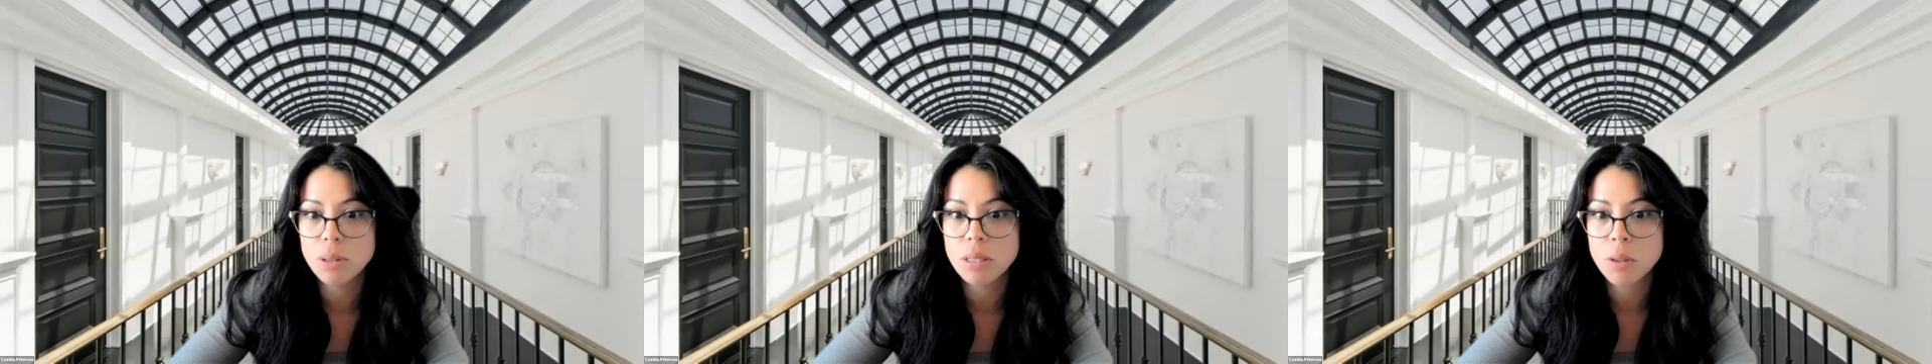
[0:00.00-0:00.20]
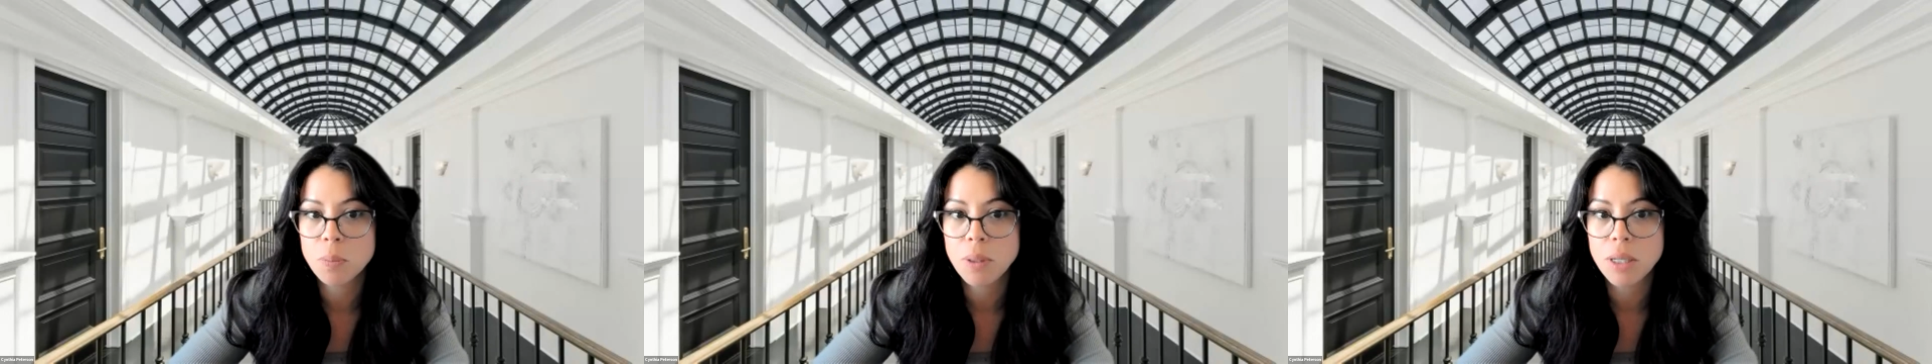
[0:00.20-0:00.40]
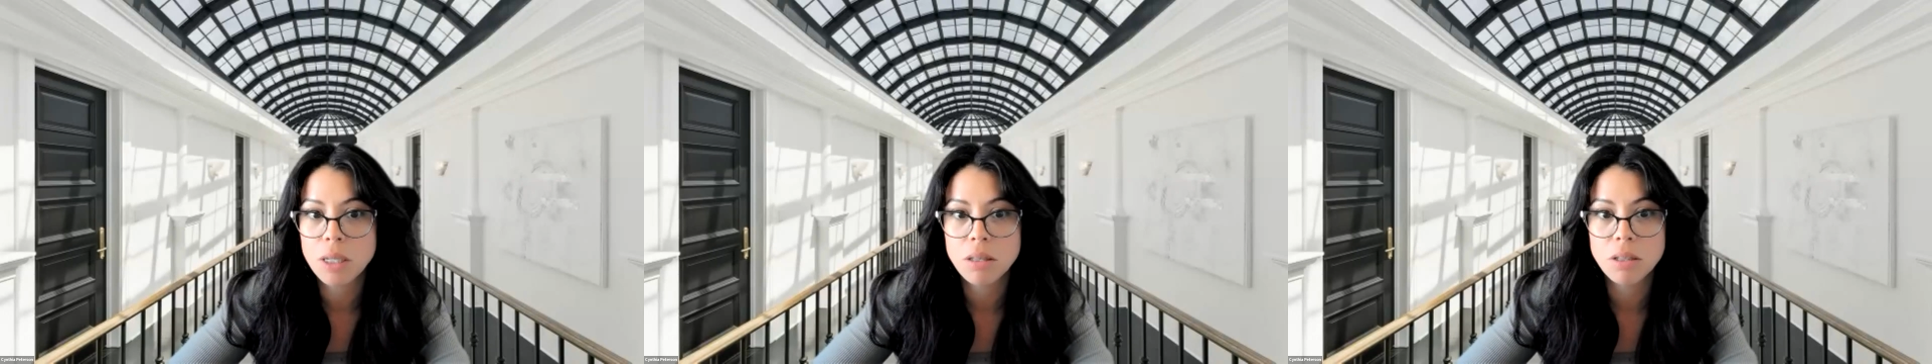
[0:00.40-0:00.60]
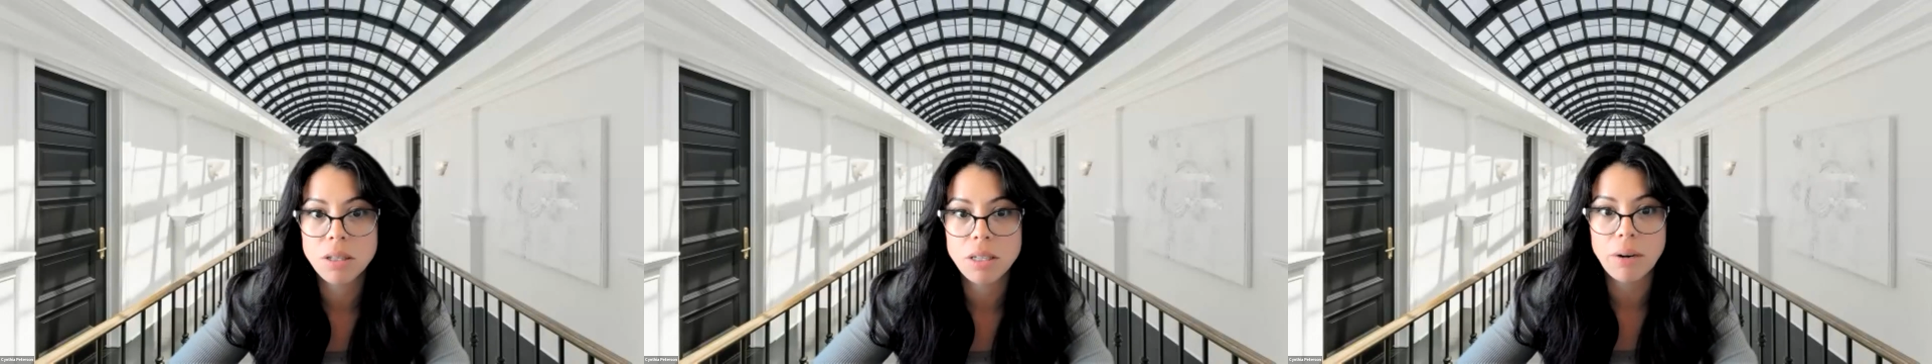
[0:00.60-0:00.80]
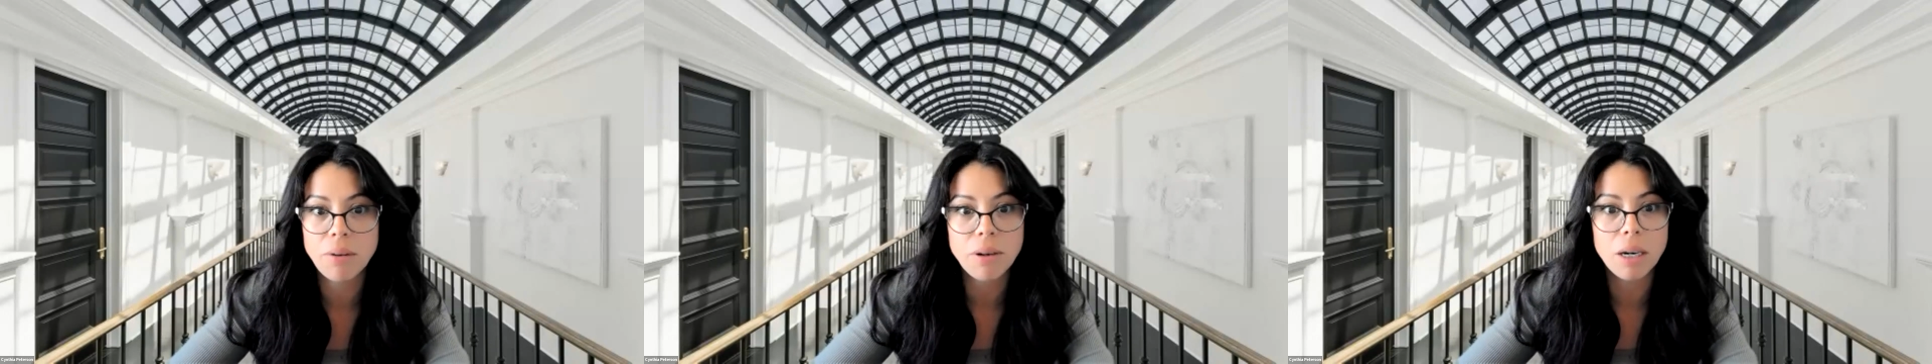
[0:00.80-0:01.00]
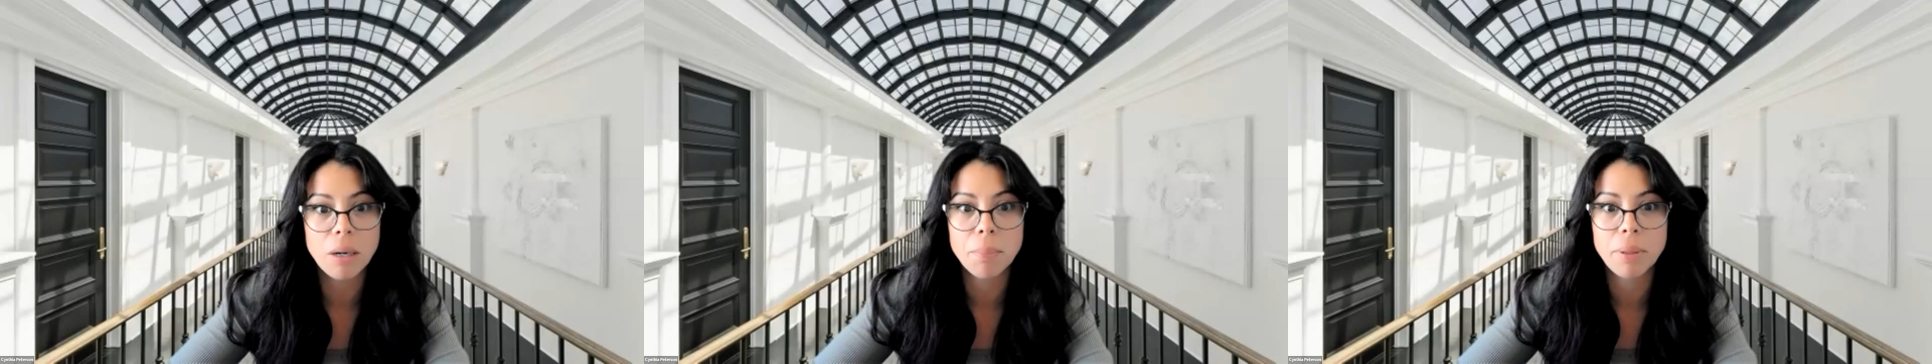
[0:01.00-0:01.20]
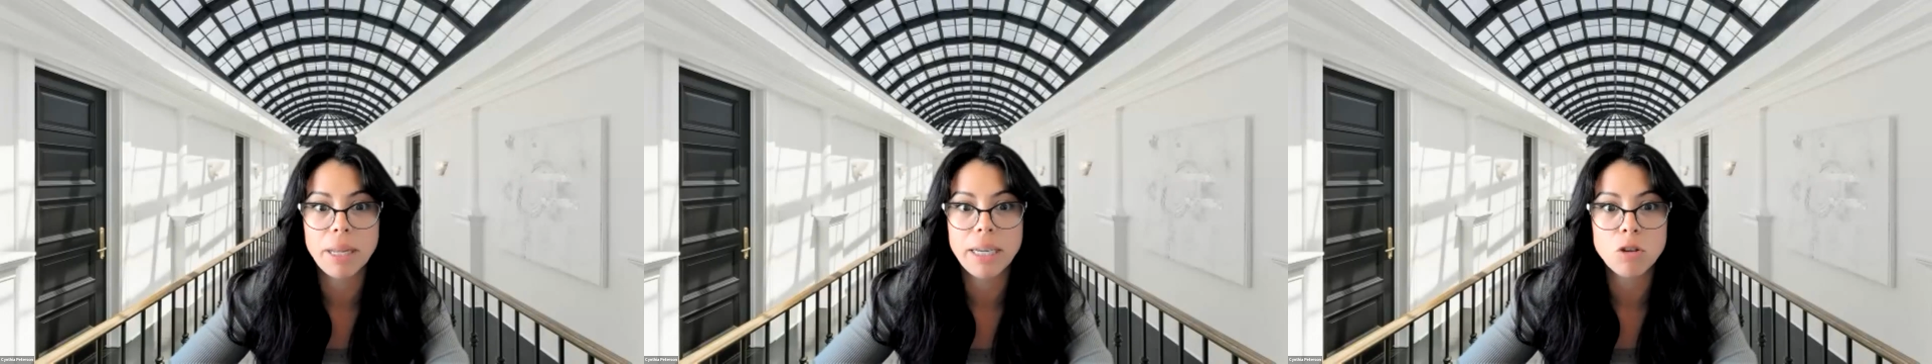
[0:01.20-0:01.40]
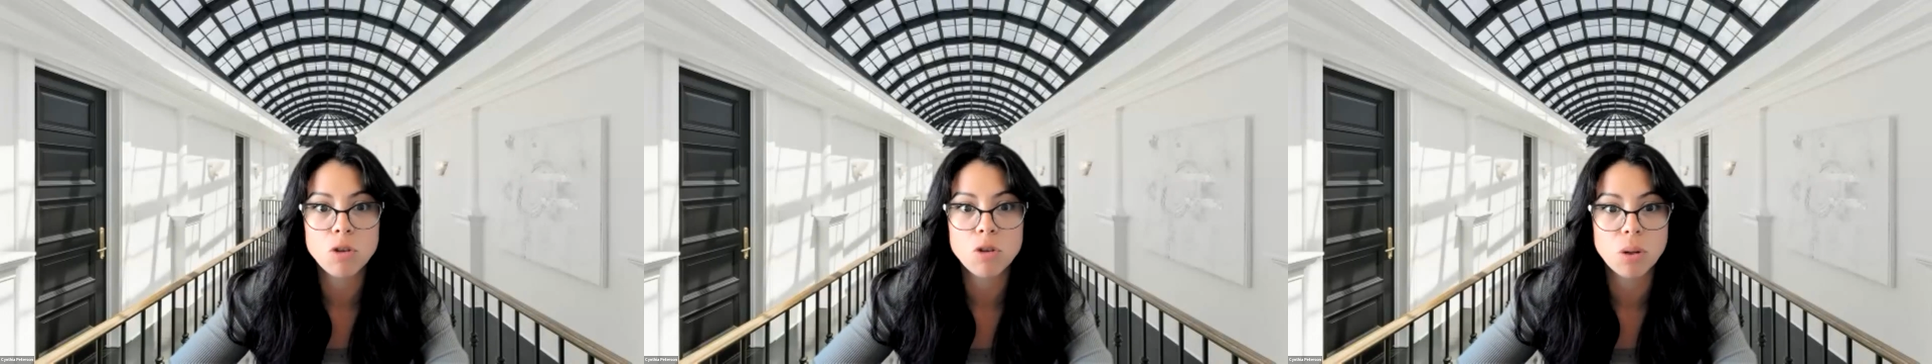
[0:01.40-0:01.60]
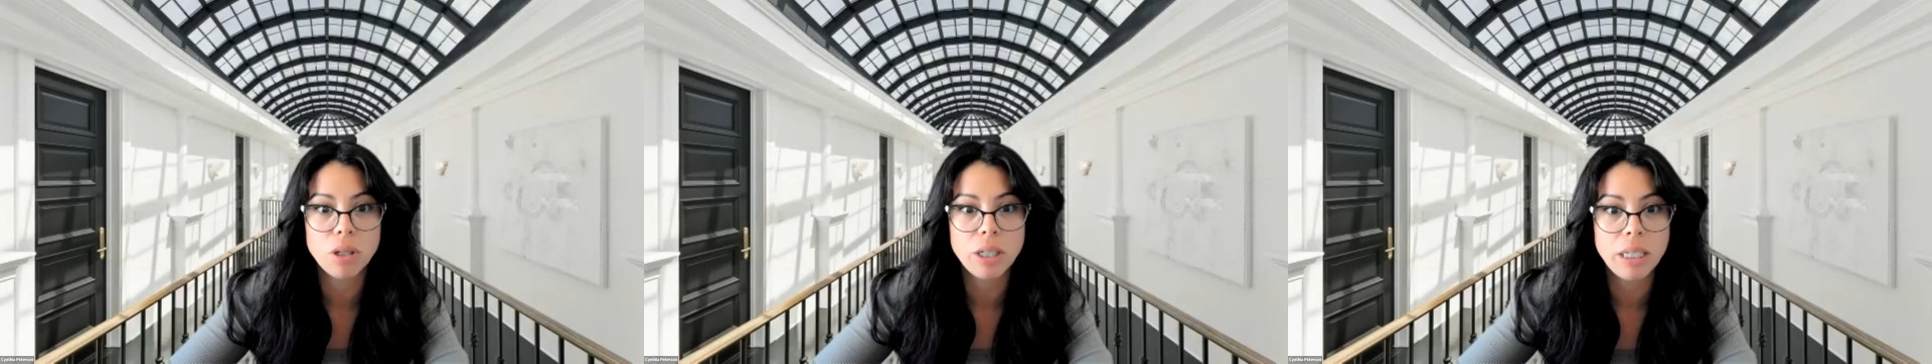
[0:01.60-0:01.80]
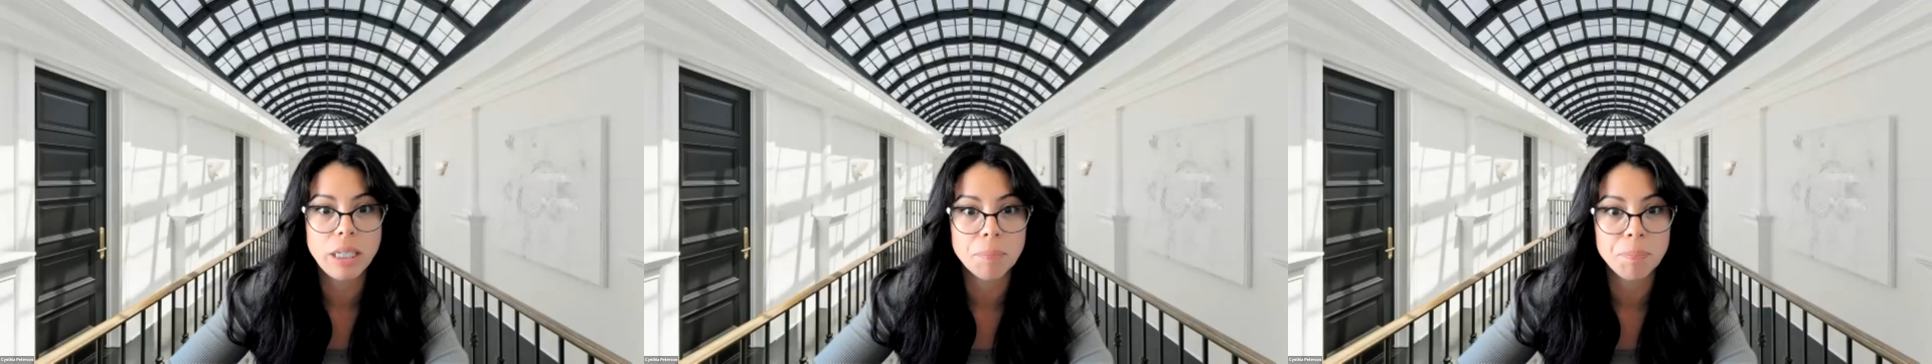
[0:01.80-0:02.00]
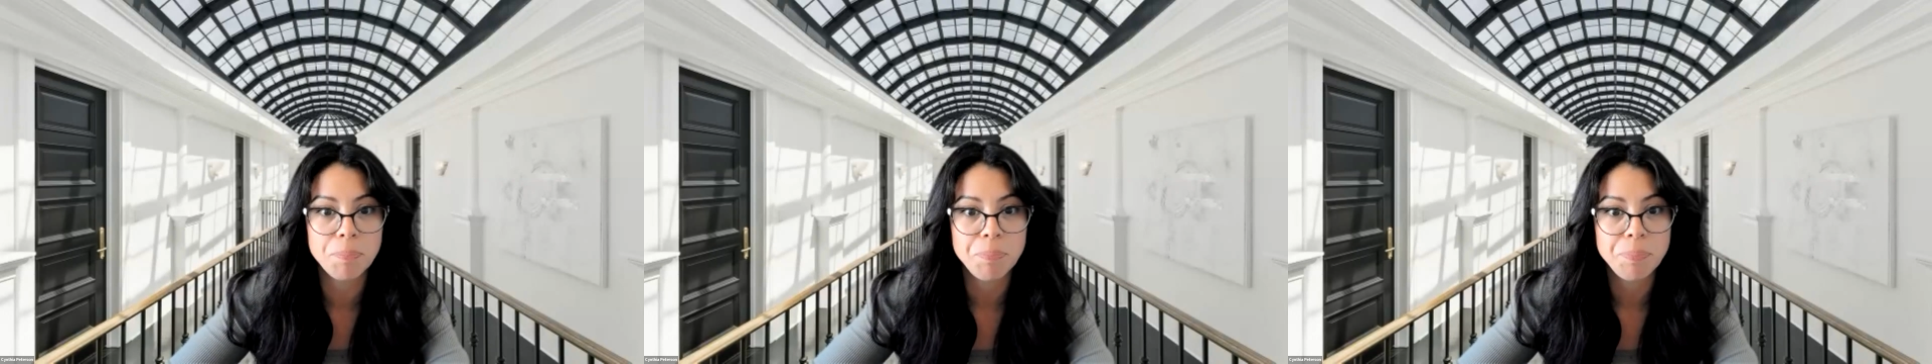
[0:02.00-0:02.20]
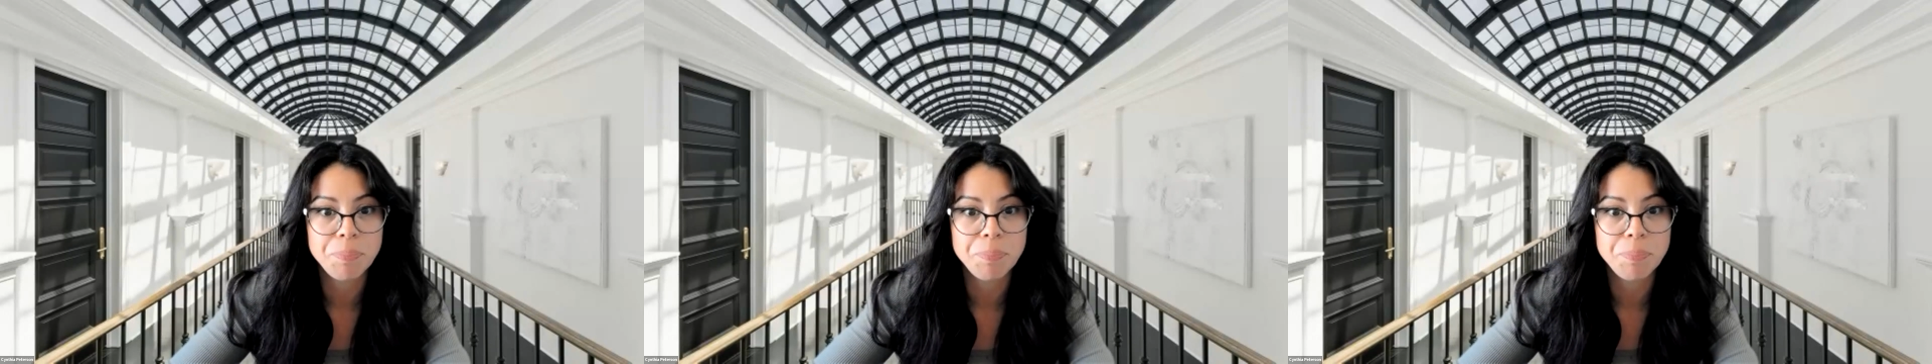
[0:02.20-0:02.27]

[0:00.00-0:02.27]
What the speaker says: is be staring at a blank screen.